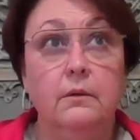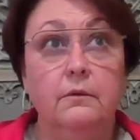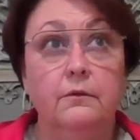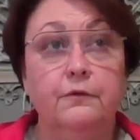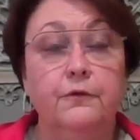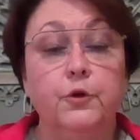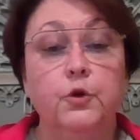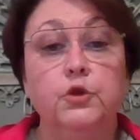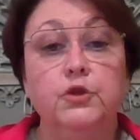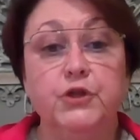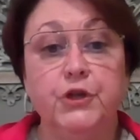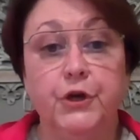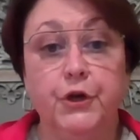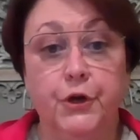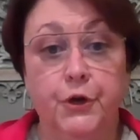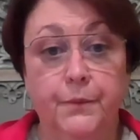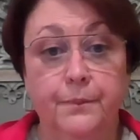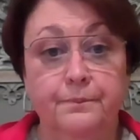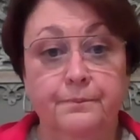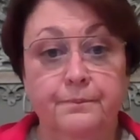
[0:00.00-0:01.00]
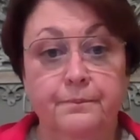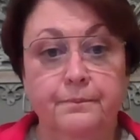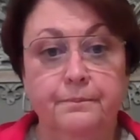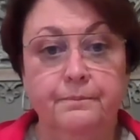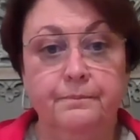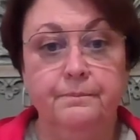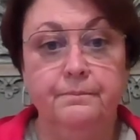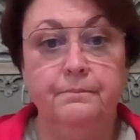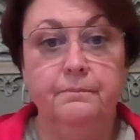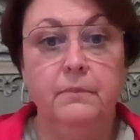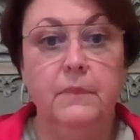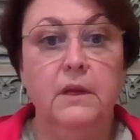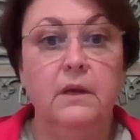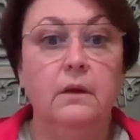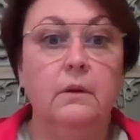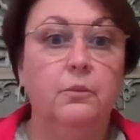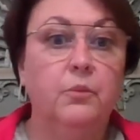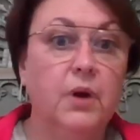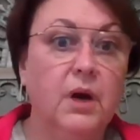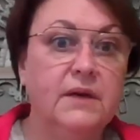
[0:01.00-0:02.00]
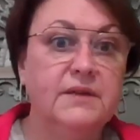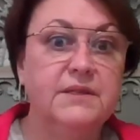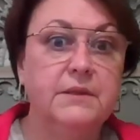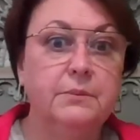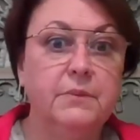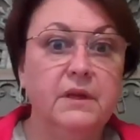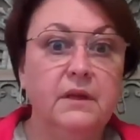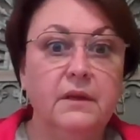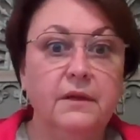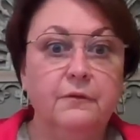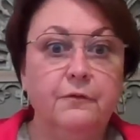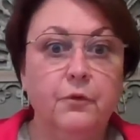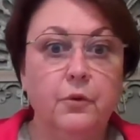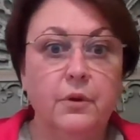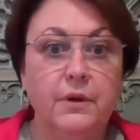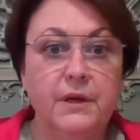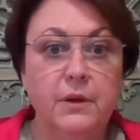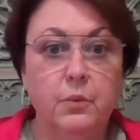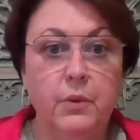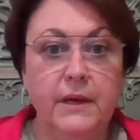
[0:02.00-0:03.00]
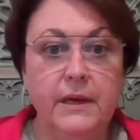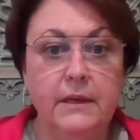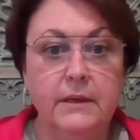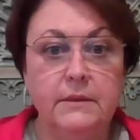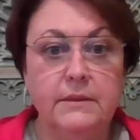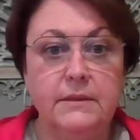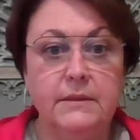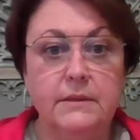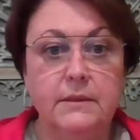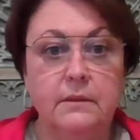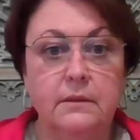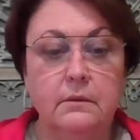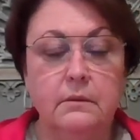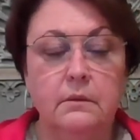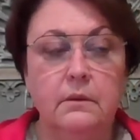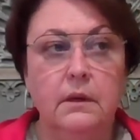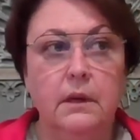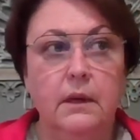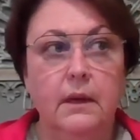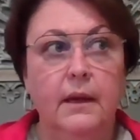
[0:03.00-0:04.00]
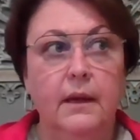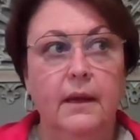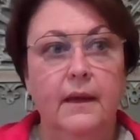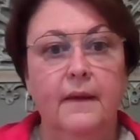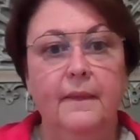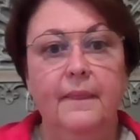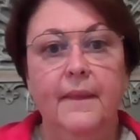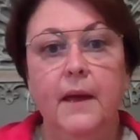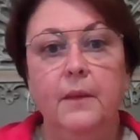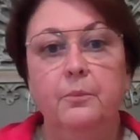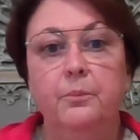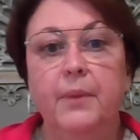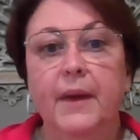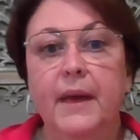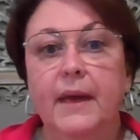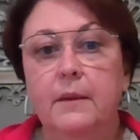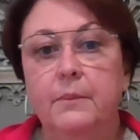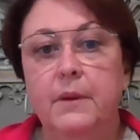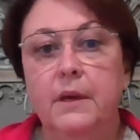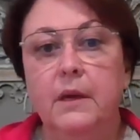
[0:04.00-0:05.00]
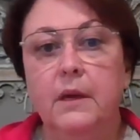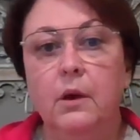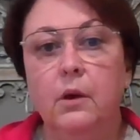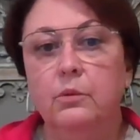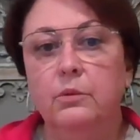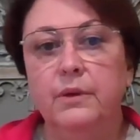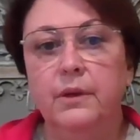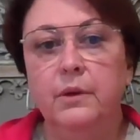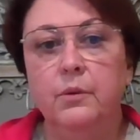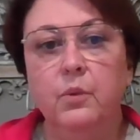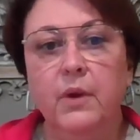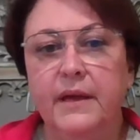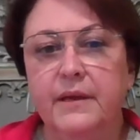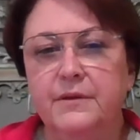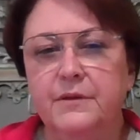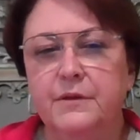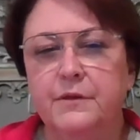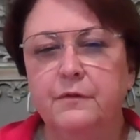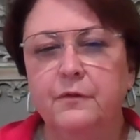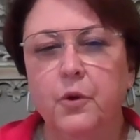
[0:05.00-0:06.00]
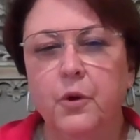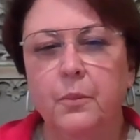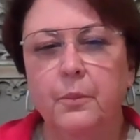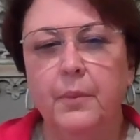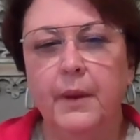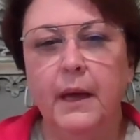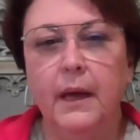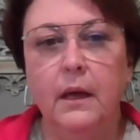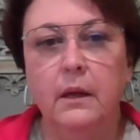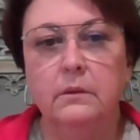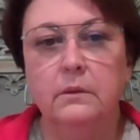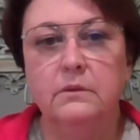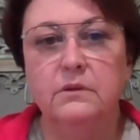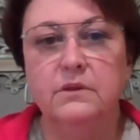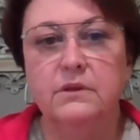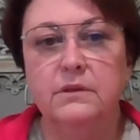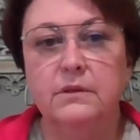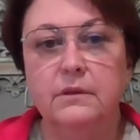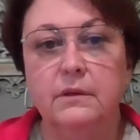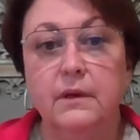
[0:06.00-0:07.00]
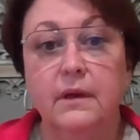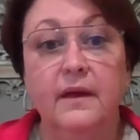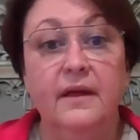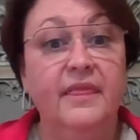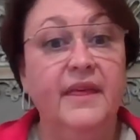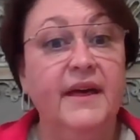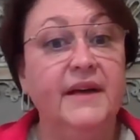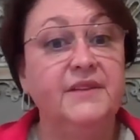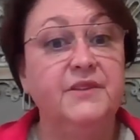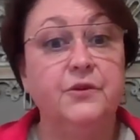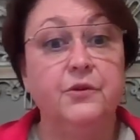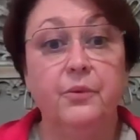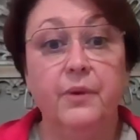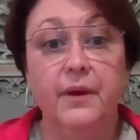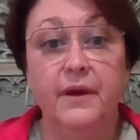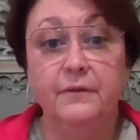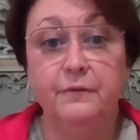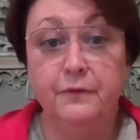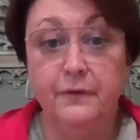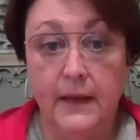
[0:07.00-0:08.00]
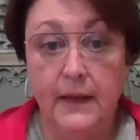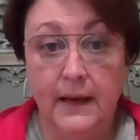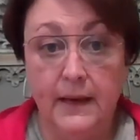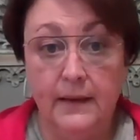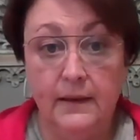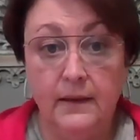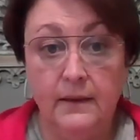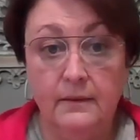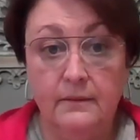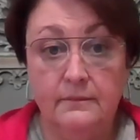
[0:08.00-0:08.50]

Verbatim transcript: full term, approximately 40 weeks, and that baby only weighs four pounds, that's a red flag